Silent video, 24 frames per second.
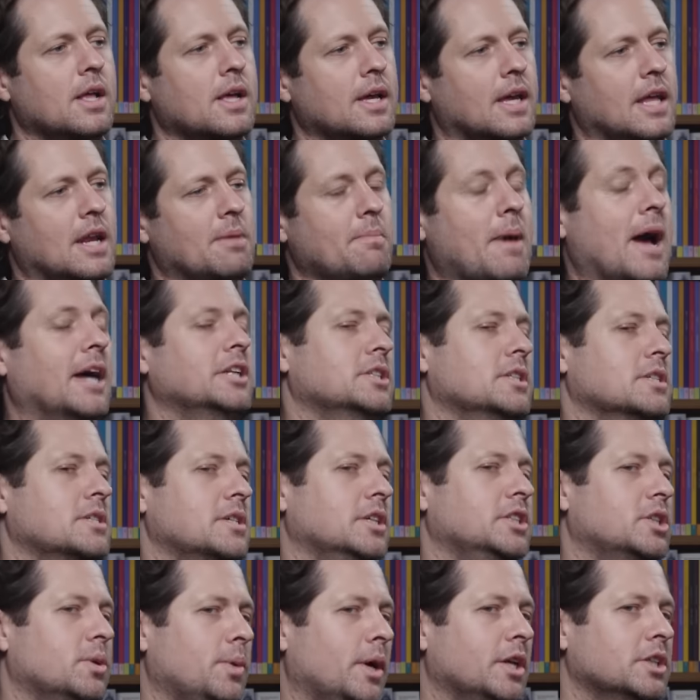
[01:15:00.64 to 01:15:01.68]
can imagine a
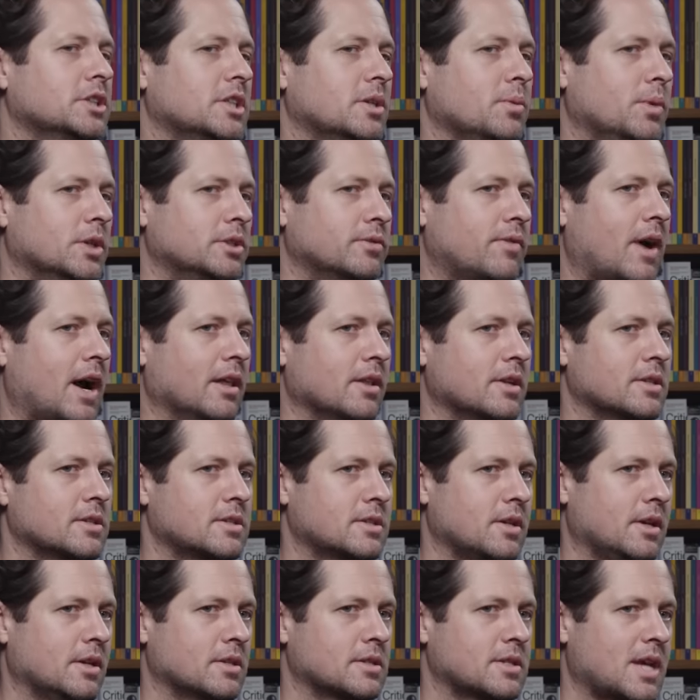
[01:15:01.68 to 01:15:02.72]
situation in which
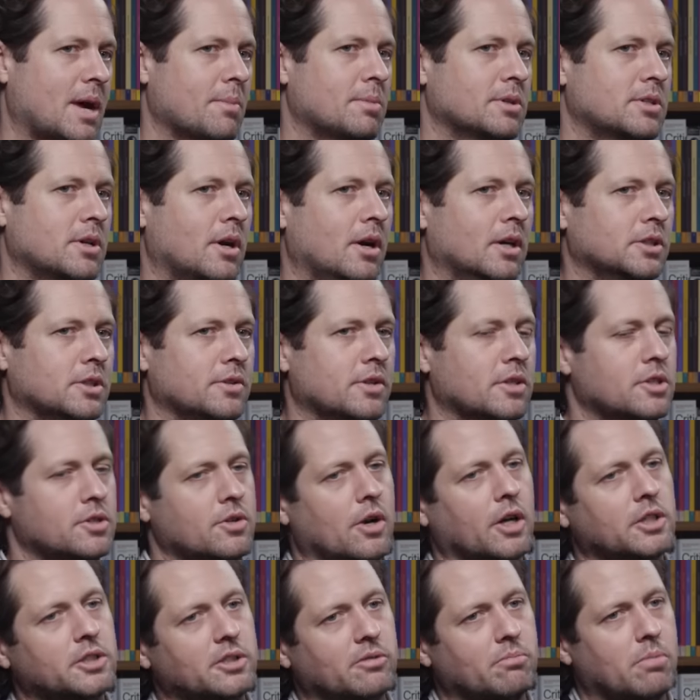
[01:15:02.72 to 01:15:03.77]
violence and sabotage and
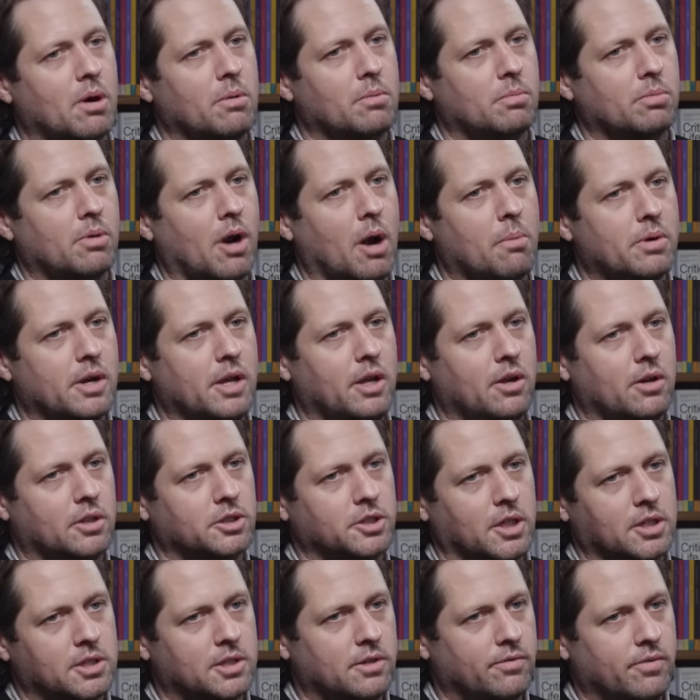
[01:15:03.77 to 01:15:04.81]
destruction of public property are
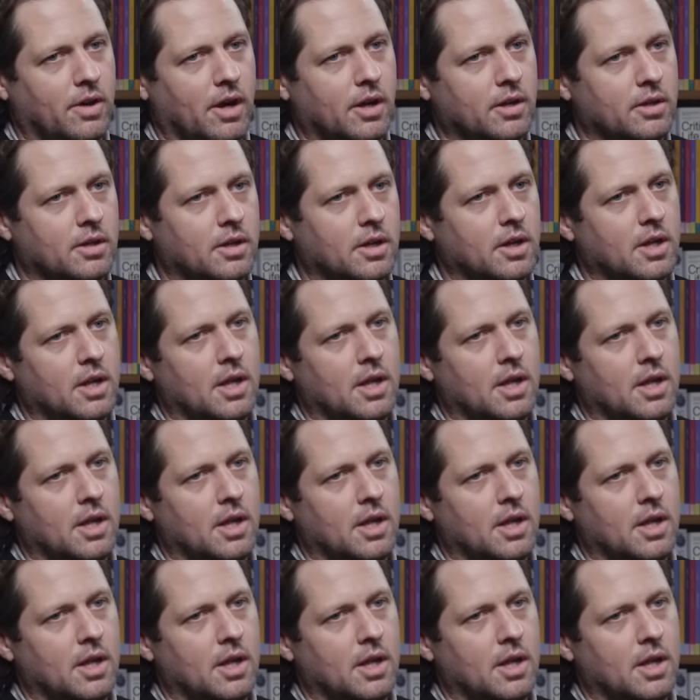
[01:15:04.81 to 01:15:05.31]
justified.